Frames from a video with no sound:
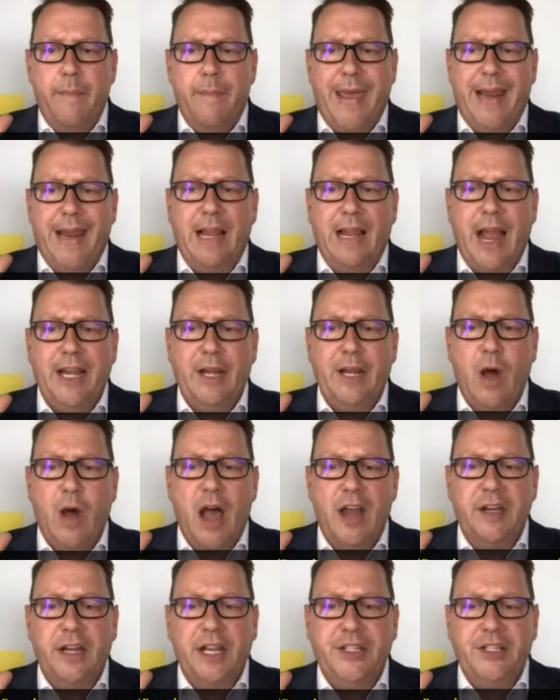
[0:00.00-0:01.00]
Paddle
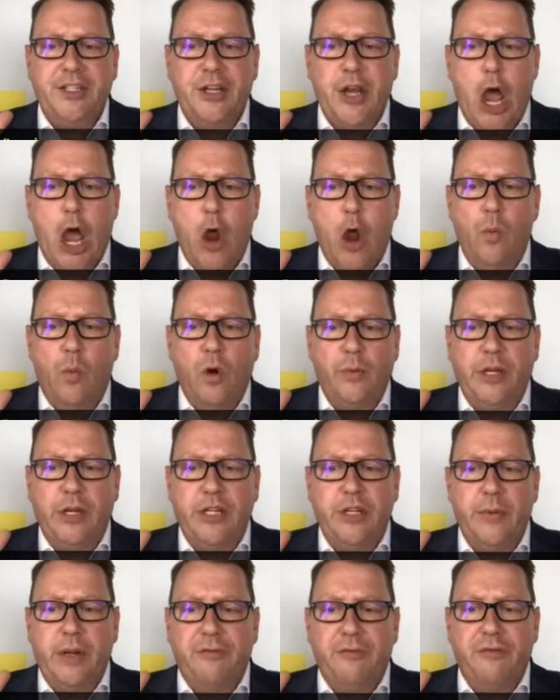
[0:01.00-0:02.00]
81, need to know. What are we
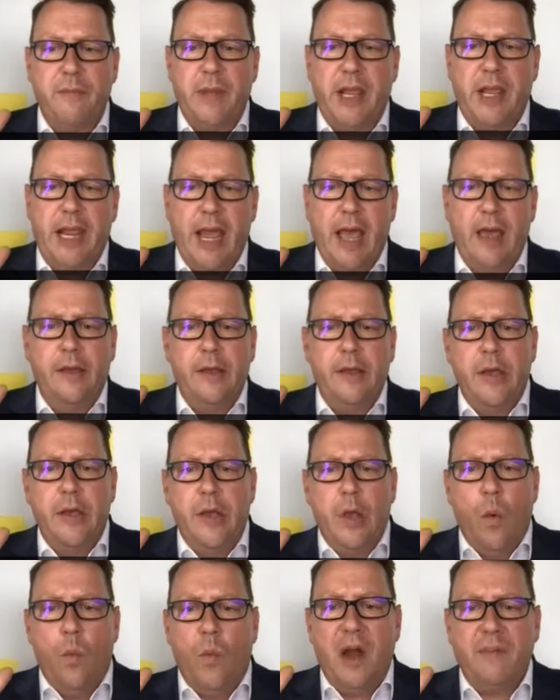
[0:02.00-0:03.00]
doing from here?
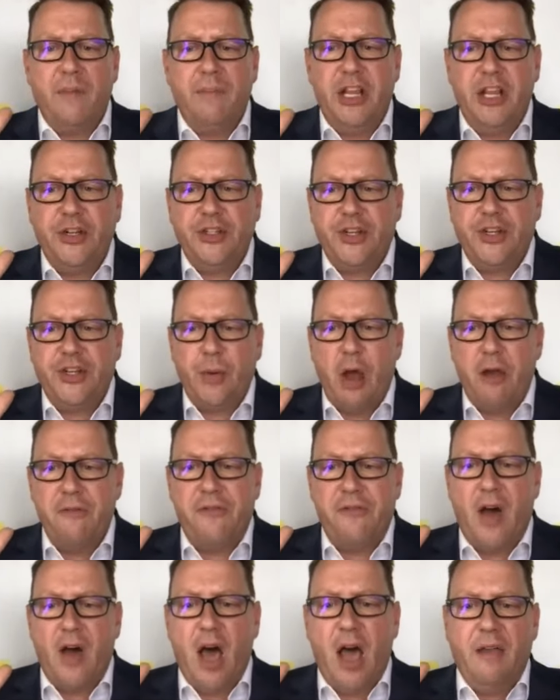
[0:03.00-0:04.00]

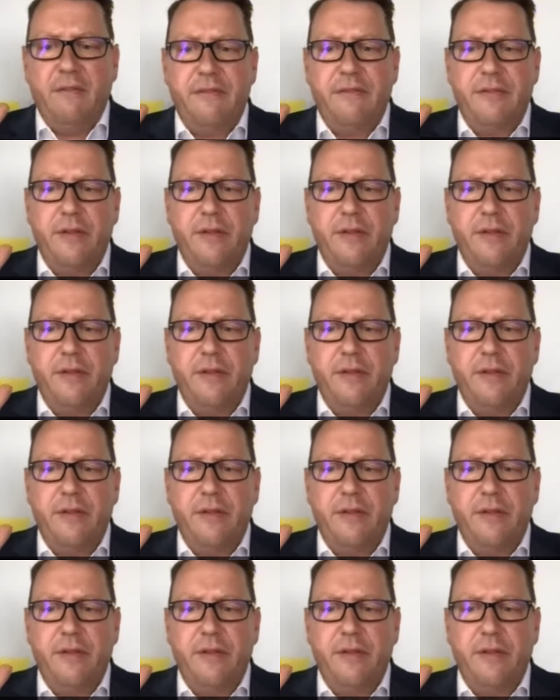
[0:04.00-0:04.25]
1,205,000.